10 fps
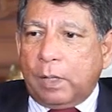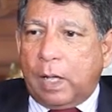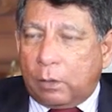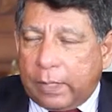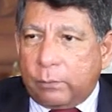
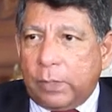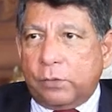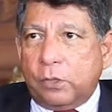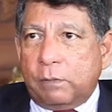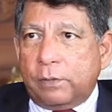How can we
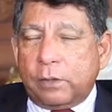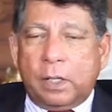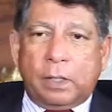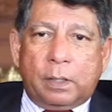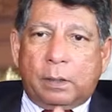achieve this?
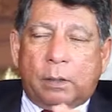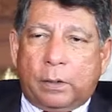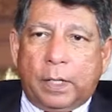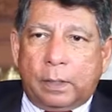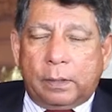
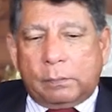Okay,